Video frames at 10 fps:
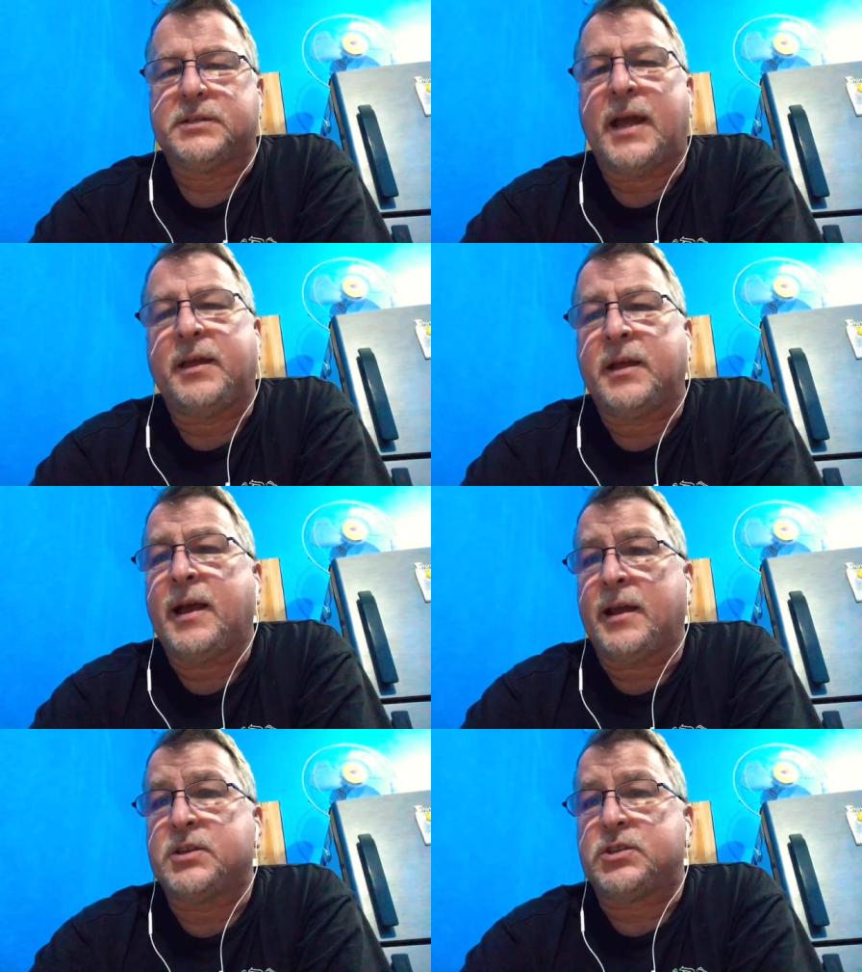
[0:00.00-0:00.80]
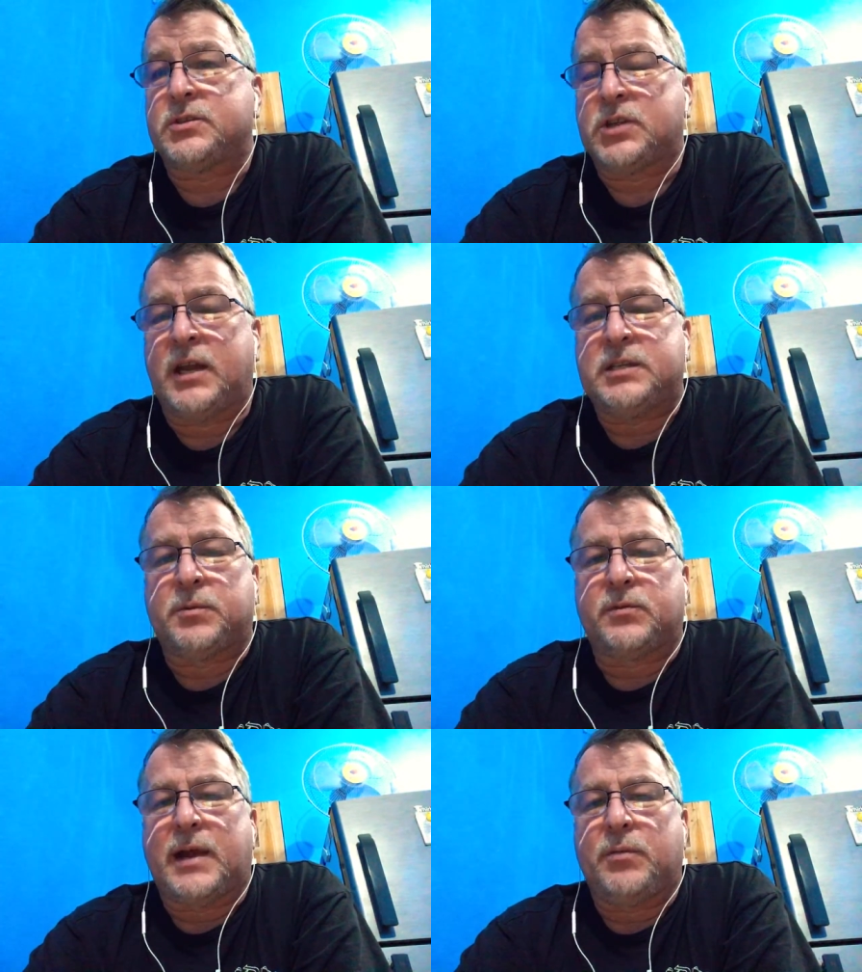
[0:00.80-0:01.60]
Yeah, you can kind of change them
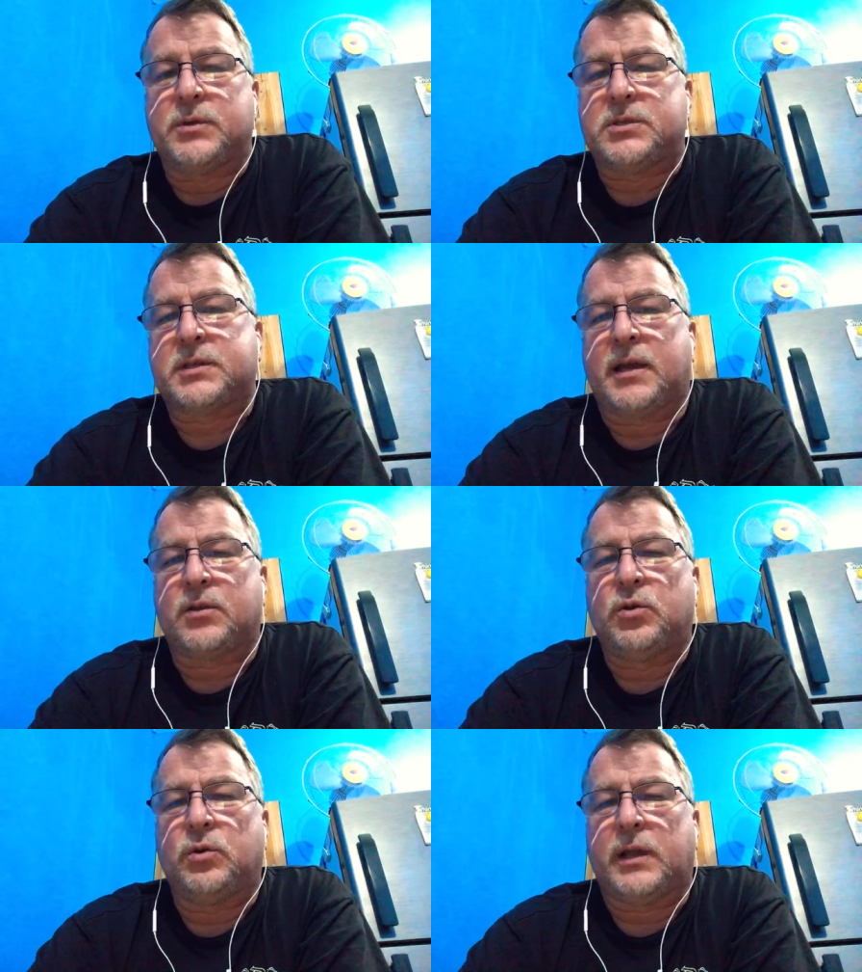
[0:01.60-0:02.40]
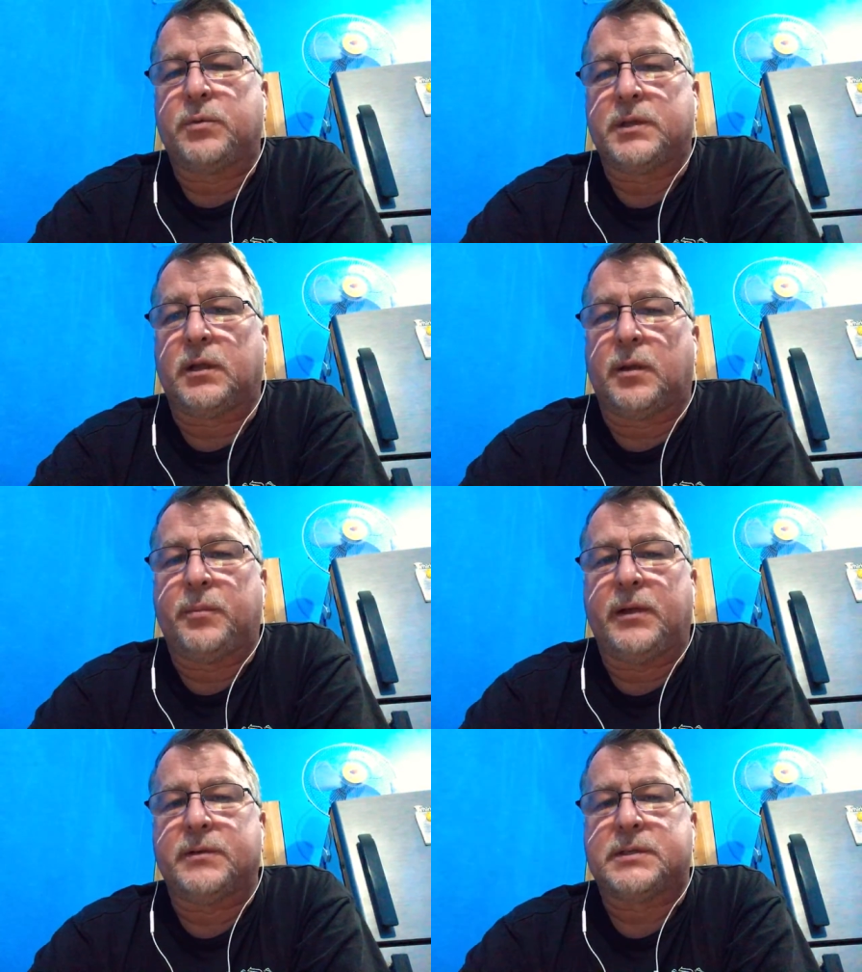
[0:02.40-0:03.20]
around, which is kind of cool, like with the
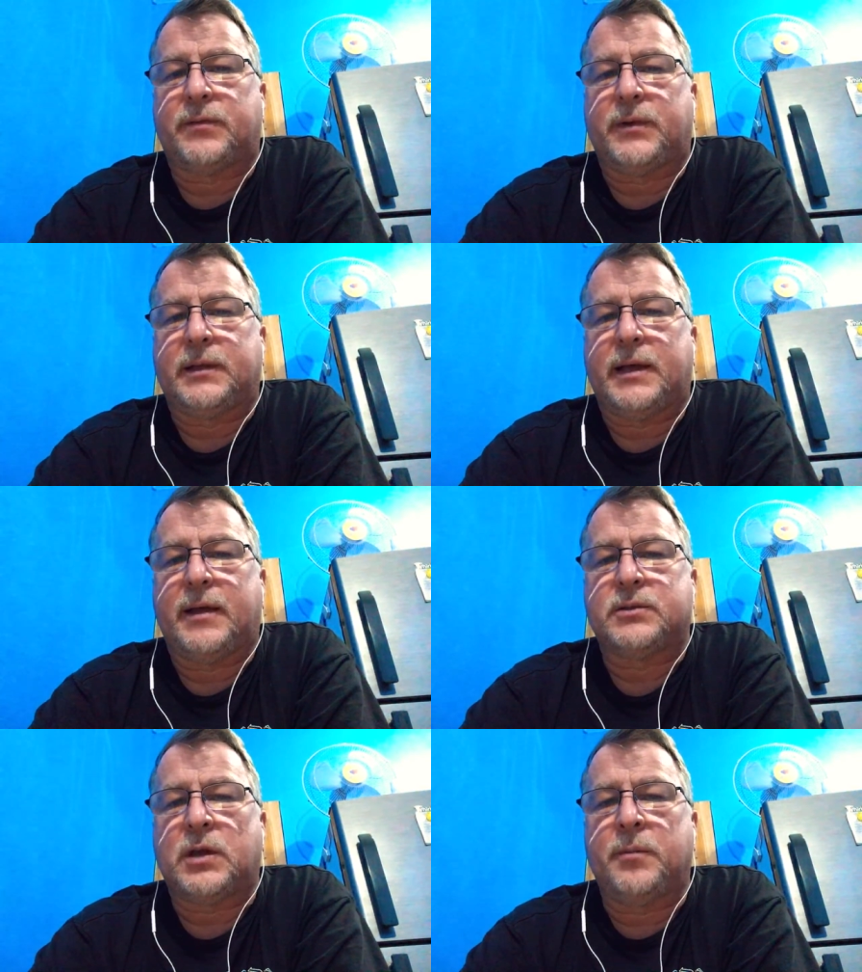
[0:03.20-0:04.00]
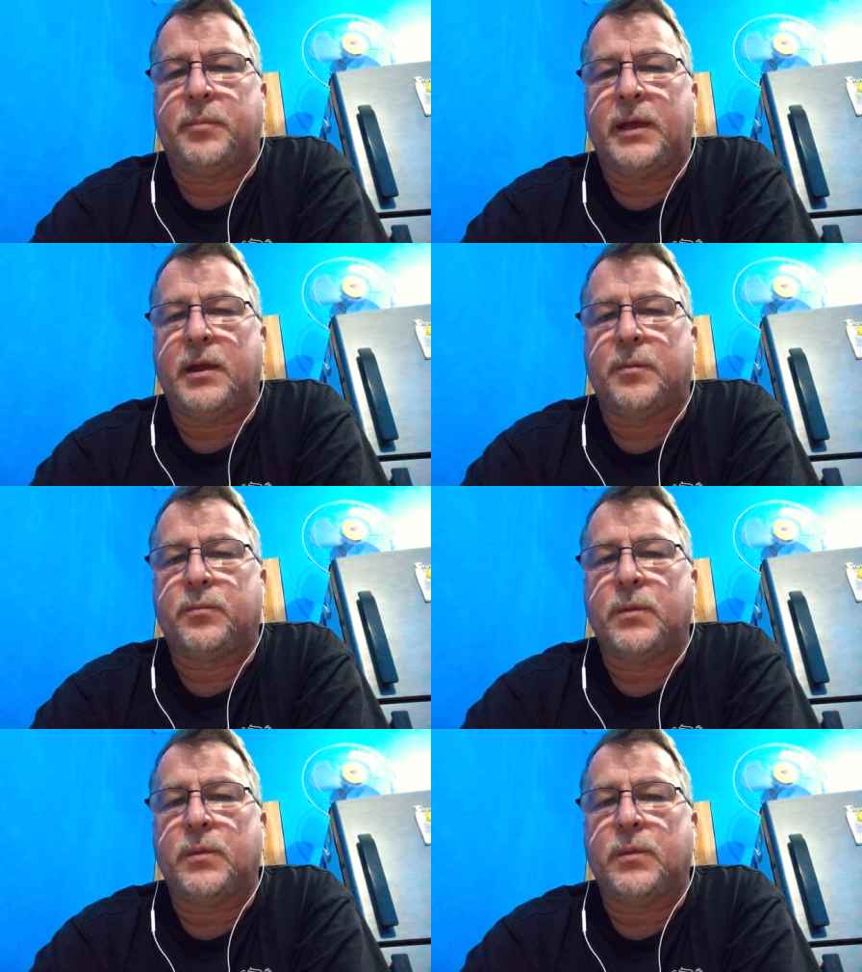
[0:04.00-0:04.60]
lumpia and stuff like that. Tom Pear,